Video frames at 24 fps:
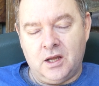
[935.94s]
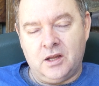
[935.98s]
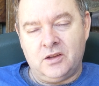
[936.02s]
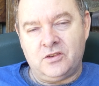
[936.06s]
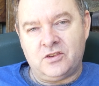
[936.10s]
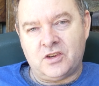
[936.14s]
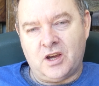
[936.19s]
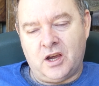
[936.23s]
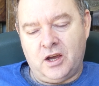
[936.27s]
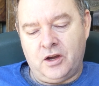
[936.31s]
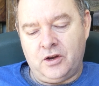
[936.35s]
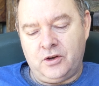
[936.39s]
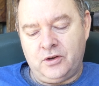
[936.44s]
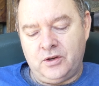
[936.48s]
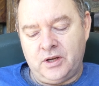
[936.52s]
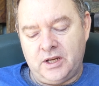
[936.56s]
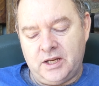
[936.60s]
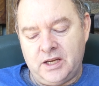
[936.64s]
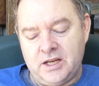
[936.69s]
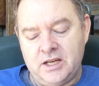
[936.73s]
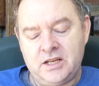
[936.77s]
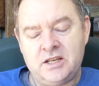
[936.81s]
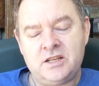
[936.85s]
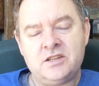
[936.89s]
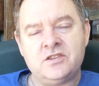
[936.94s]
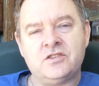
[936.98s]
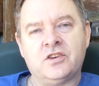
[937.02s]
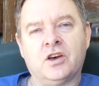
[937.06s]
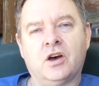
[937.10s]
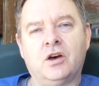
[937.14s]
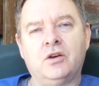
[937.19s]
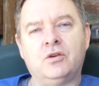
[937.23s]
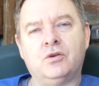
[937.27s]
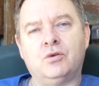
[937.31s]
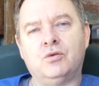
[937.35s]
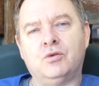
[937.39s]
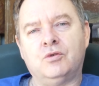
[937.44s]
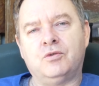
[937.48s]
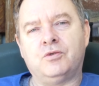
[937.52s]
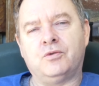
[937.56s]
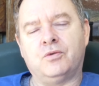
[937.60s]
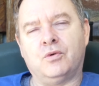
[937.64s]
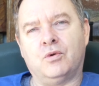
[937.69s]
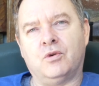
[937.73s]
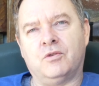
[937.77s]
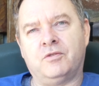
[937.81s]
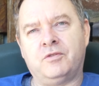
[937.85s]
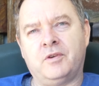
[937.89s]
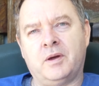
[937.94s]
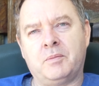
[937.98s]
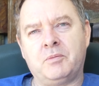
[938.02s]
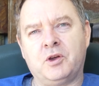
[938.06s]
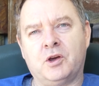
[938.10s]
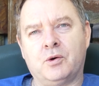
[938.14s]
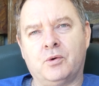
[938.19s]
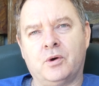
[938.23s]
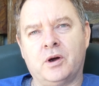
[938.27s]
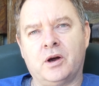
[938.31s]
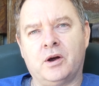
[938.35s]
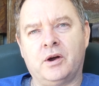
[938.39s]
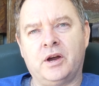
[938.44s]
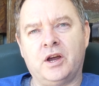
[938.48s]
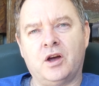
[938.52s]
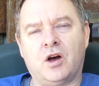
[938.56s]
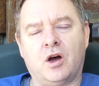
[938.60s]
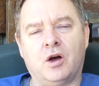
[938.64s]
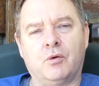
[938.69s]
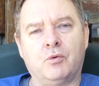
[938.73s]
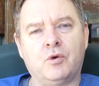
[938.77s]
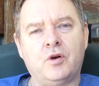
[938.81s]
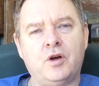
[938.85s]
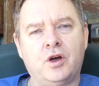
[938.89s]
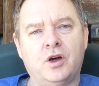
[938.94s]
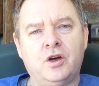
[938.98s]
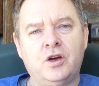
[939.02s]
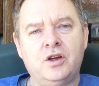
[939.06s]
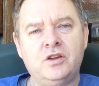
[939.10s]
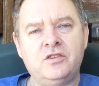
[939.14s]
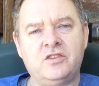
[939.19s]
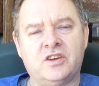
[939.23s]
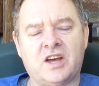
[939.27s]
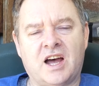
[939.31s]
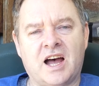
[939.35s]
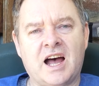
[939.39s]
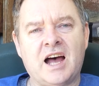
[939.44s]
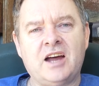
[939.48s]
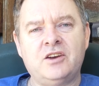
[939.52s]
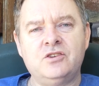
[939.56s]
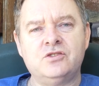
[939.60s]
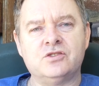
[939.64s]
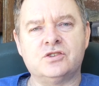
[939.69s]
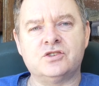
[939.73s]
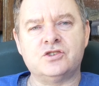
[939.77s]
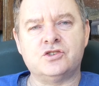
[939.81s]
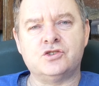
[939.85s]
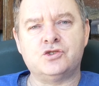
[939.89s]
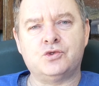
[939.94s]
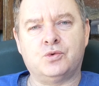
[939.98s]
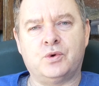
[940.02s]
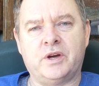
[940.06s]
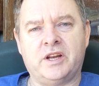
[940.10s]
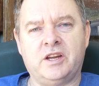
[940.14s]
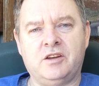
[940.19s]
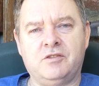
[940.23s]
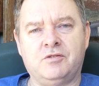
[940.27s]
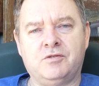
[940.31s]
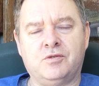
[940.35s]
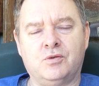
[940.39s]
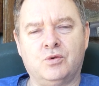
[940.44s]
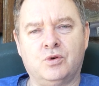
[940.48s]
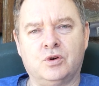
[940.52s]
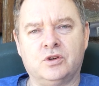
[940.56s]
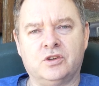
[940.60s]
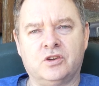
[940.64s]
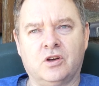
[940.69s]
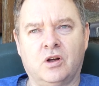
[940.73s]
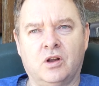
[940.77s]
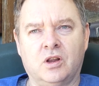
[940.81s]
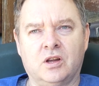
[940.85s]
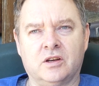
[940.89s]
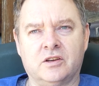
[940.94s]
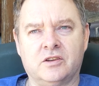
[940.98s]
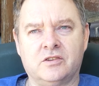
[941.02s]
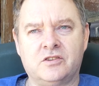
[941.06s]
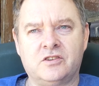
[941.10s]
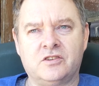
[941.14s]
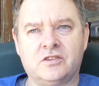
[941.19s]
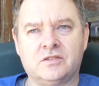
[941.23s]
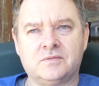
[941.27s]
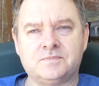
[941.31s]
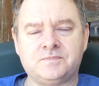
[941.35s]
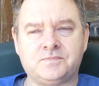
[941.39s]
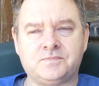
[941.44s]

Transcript: So in total for February, I earned $124.